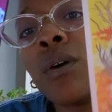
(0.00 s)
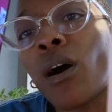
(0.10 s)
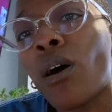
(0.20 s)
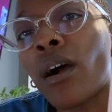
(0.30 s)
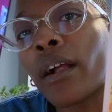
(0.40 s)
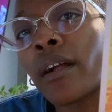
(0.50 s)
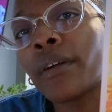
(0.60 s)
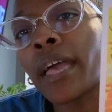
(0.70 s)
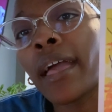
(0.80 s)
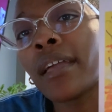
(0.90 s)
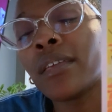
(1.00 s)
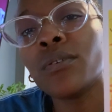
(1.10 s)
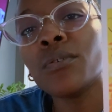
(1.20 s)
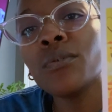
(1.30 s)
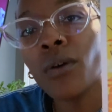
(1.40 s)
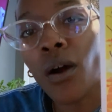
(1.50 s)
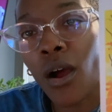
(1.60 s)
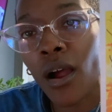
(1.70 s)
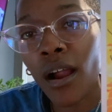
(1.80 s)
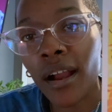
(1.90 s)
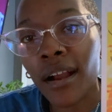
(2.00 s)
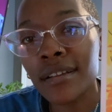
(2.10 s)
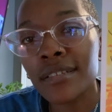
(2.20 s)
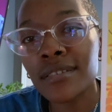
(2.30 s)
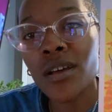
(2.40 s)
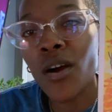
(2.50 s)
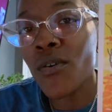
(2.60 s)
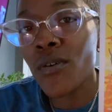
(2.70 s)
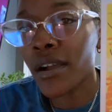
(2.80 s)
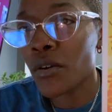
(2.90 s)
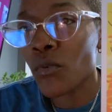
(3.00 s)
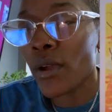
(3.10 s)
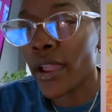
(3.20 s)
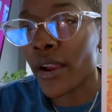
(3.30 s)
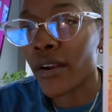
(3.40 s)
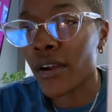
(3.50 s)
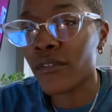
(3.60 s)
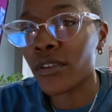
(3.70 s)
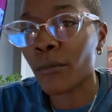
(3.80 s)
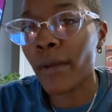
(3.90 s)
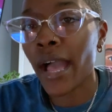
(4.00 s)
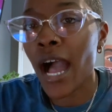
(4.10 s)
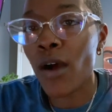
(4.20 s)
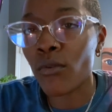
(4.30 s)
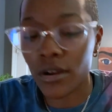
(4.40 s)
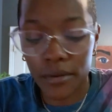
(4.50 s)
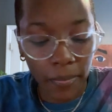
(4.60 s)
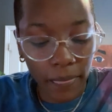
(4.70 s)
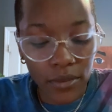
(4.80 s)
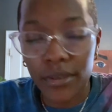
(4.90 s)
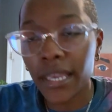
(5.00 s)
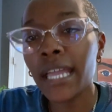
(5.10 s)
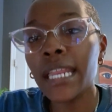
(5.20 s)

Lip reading: are, okay? You are so unaware of your power. You can't